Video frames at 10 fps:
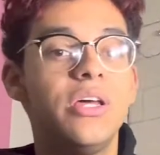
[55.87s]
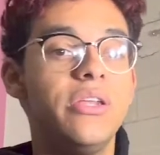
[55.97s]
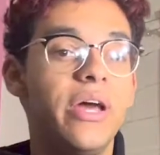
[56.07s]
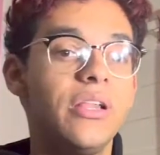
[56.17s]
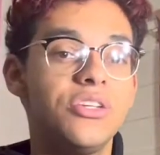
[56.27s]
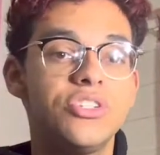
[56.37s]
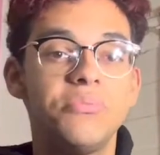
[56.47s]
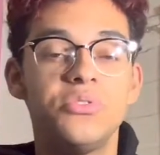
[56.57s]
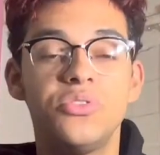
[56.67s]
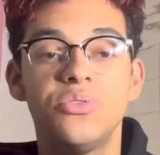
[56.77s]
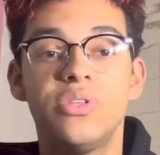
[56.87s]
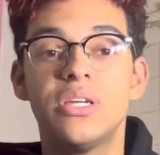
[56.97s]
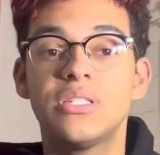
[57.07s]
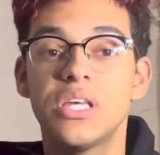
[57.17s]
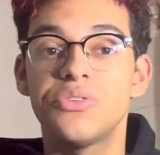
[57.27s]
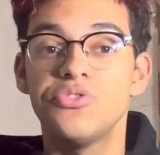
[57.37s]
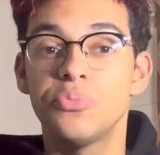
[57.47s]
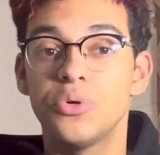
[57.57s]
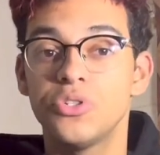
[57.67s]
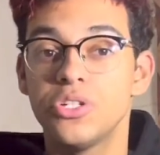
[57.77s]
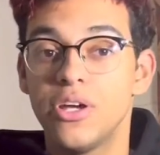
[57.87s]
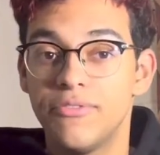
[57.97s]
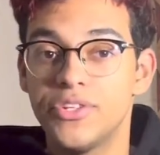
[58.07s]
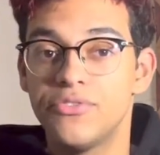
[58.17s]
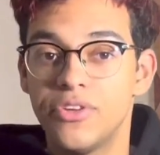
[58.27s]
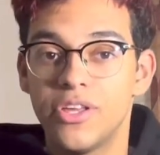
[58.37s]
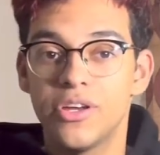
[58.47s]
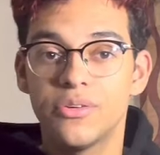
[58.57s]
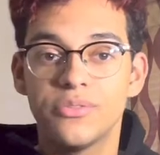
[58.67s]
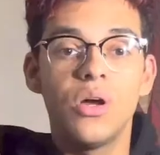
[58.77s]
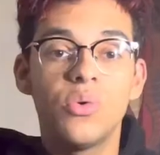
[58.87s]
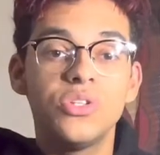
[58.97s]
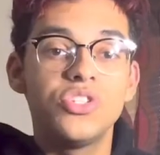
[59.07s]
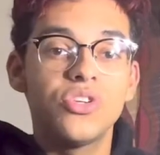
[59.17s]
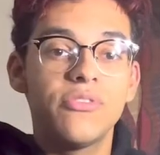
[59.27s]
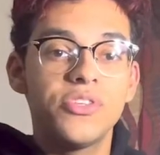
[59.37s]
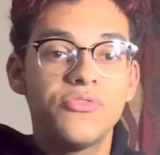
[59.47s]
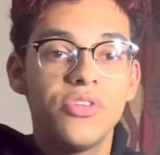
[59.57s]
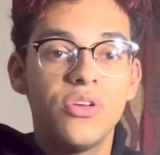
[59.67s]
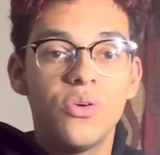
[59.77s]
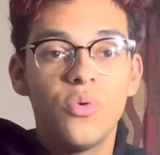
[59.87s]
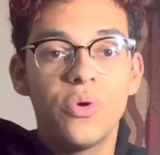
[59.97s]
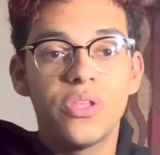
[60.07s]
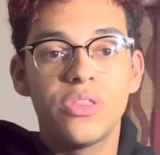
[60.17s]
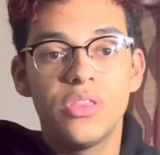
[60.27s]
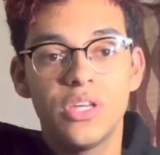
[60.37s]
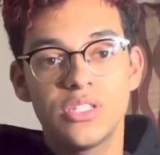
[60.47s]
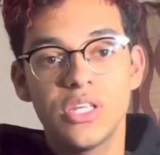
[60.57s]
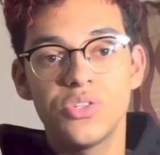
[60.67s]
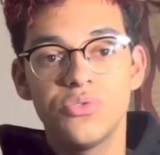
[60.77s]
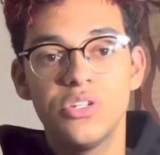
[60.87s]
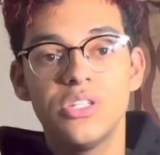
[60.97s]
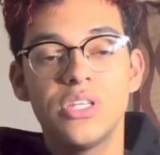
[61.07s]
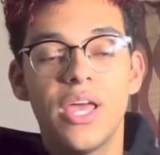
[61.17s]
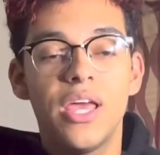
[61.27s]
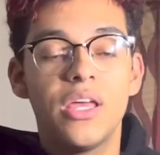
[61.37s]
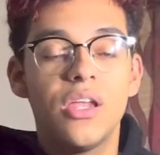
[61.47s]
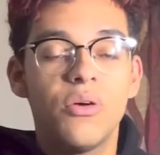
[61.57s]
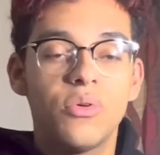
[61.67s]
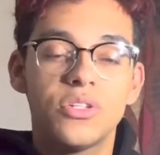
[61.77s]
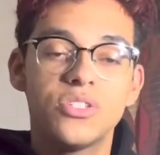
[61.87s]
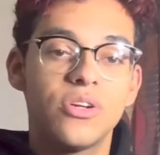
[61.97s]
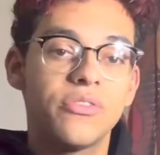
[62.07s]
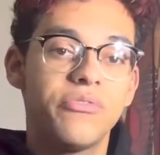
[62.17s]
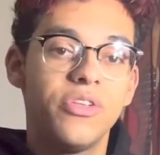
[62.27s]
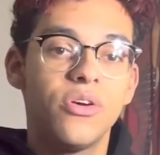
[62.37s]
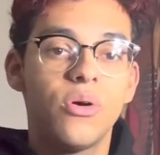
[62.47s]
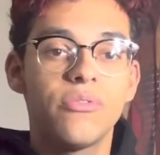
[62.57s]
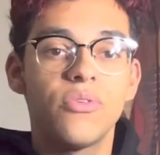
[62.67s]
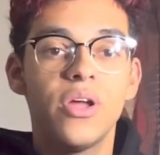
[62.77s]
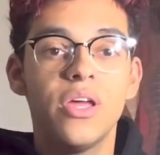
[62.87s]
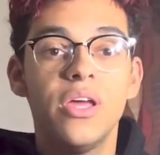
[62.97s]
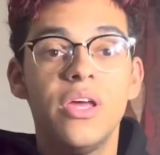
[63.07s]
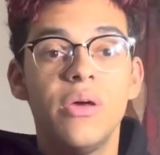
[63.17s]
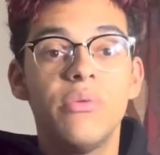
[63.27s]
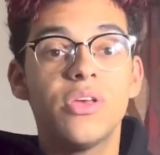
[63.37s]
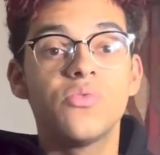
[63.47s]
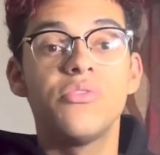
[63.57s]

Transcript: Now let's jump into the accessories portion of this video. I wanted to start off this video with the accessories, and I wanted to start off the video off right because we